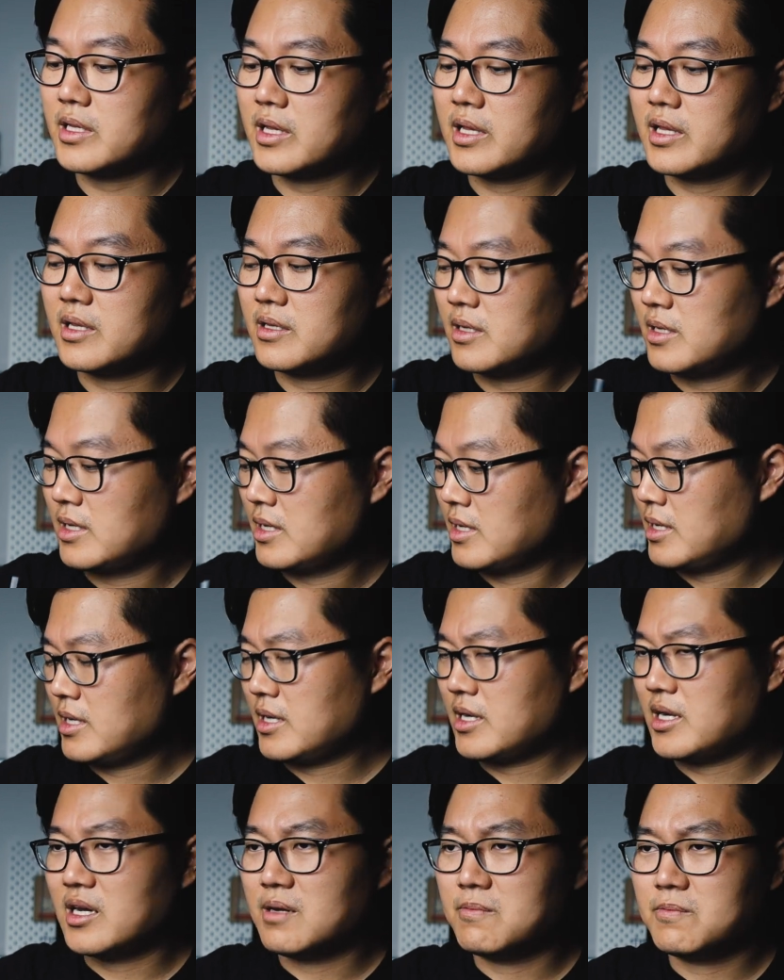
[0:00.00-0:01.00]
And
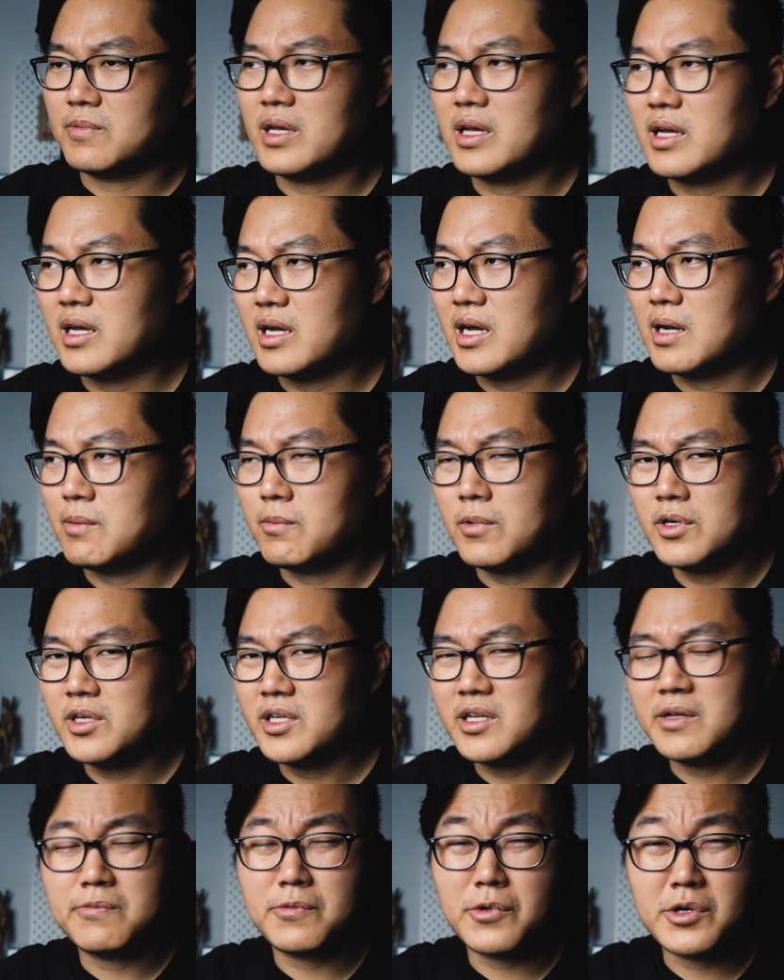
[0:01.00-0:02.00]
I've
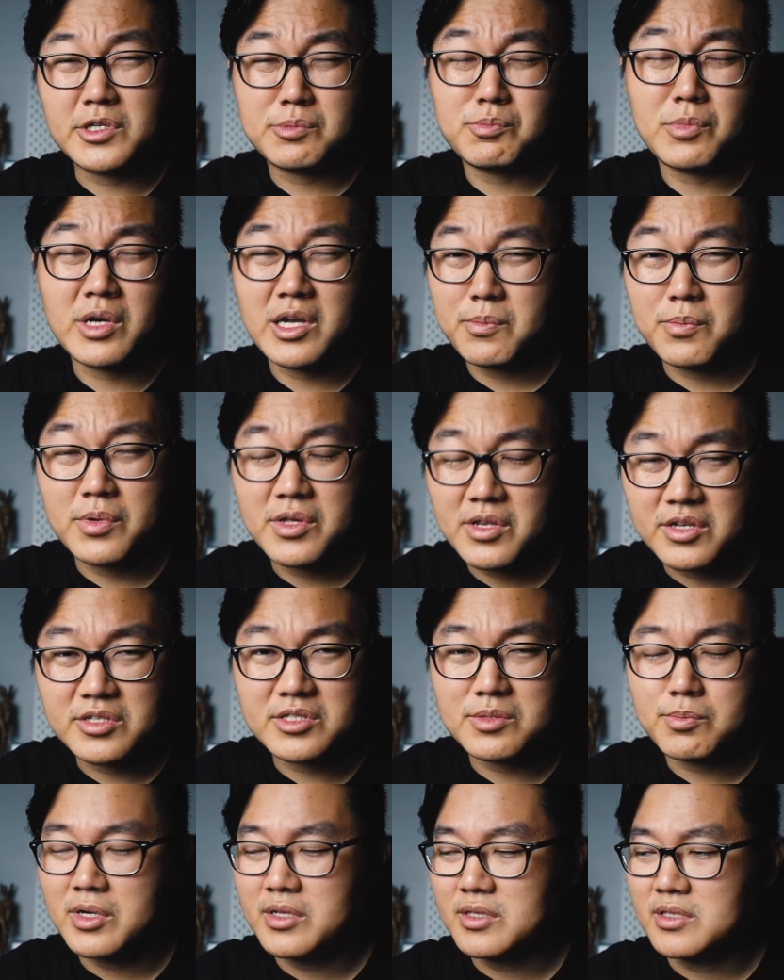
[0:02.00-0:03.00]
already voiced my
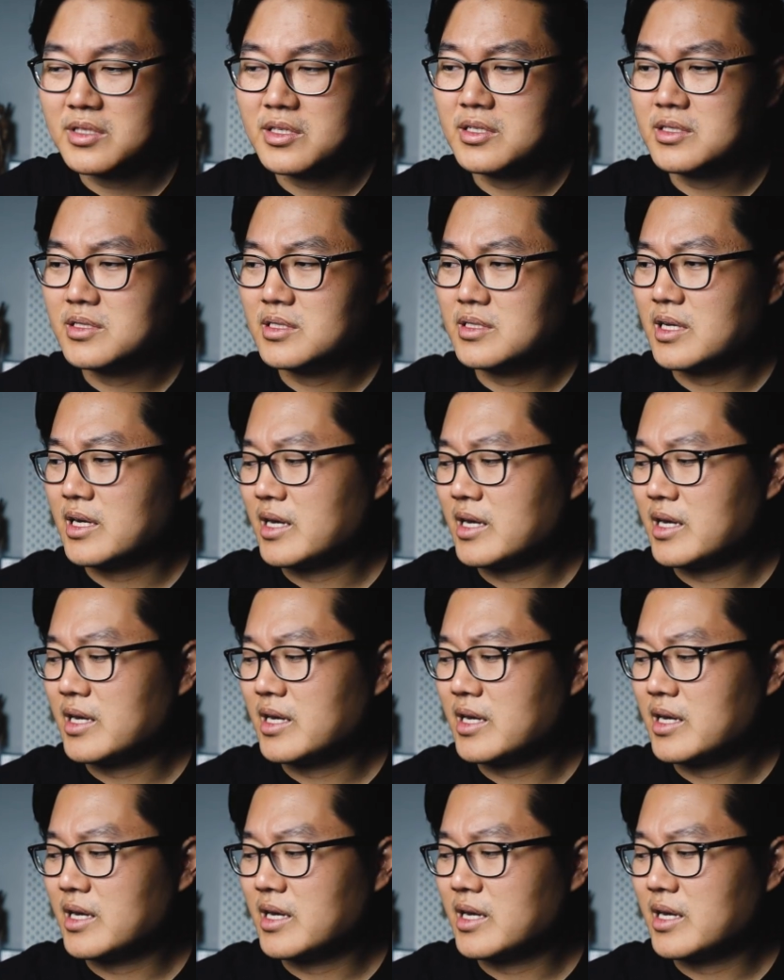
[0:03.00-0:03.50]
opinions about this.